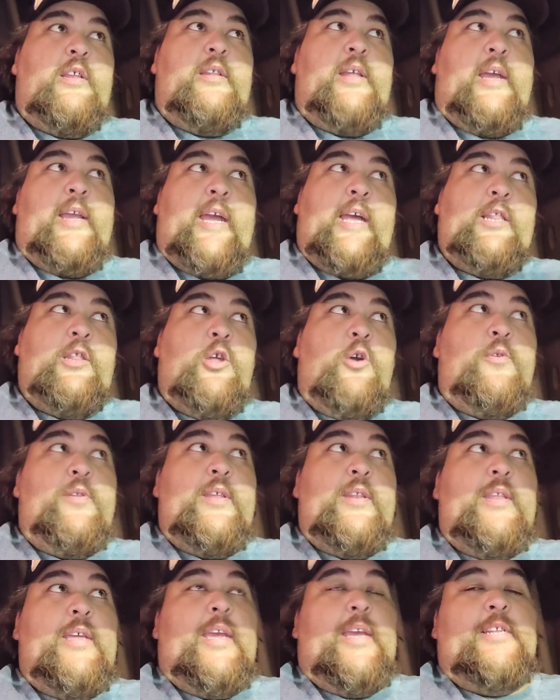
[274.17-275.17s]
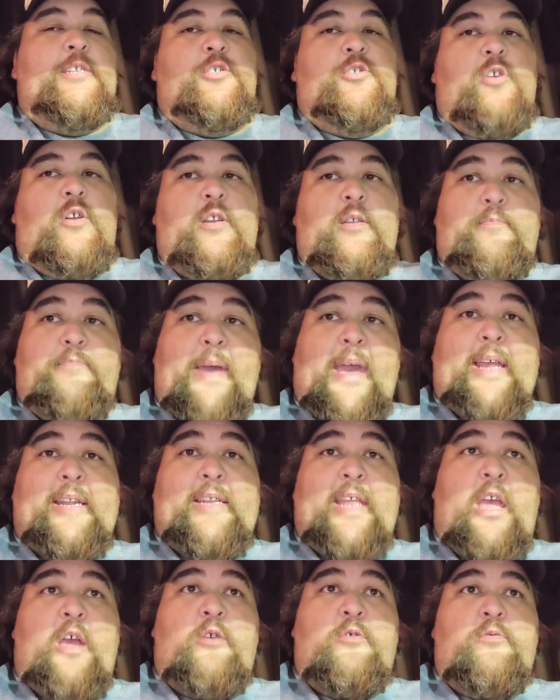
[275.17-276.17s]
got loaded and started back
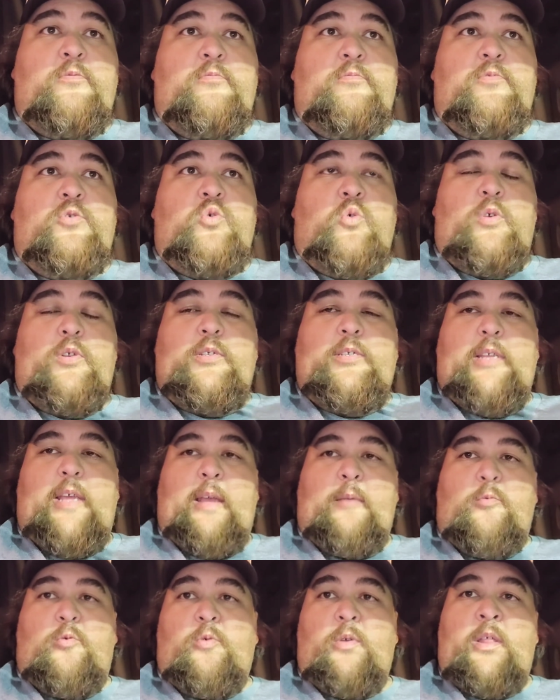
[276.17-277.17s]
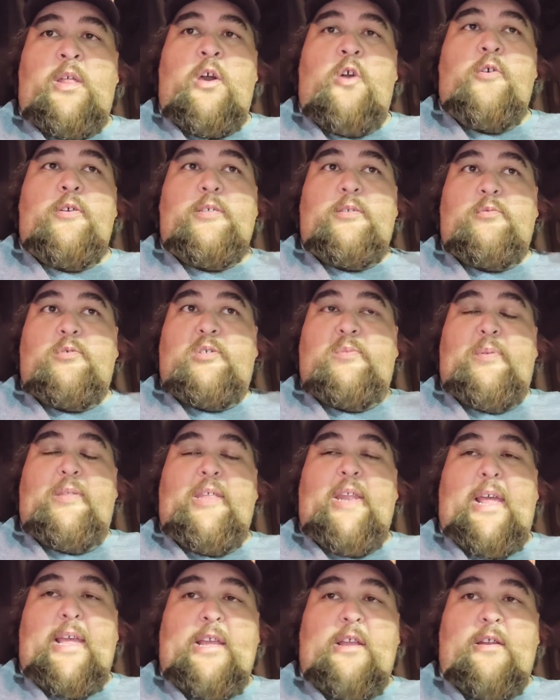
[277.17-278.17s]
down towards Amarillo, because I'm going to spend
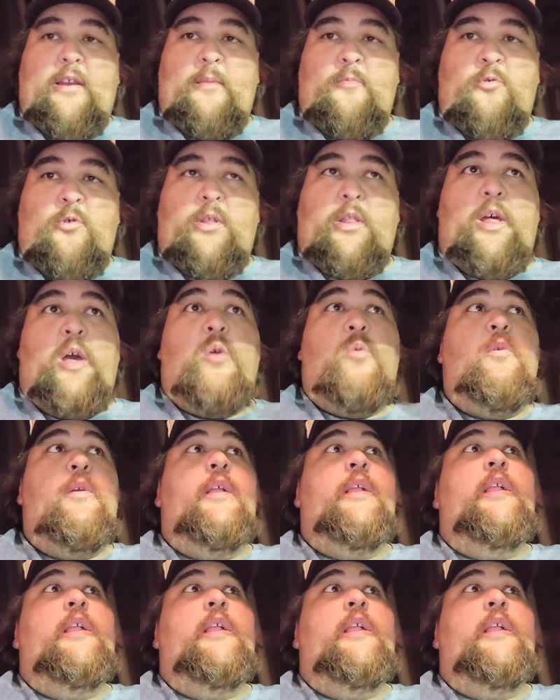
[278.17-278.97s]
the night here in Amarillo.